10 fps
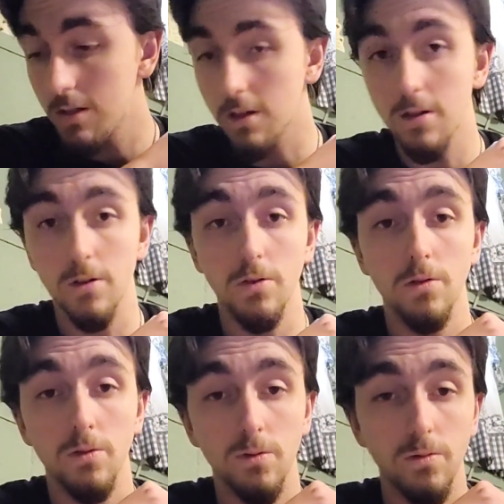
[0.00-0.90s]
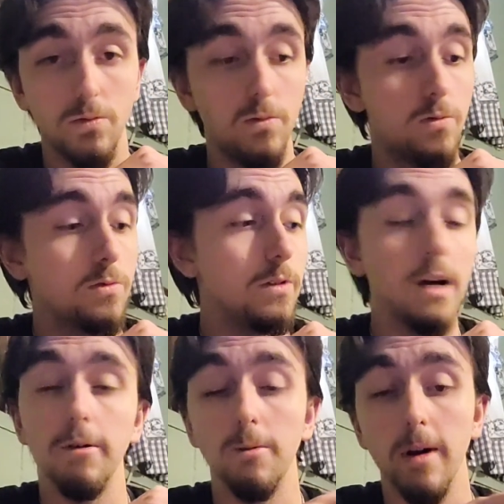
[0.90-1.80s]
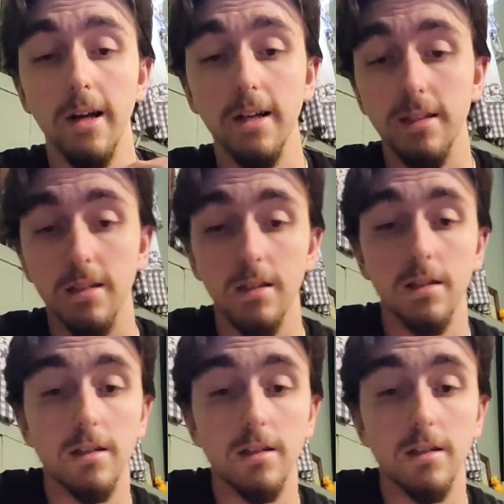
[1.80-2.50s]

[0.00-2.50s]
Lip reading: So now we wait.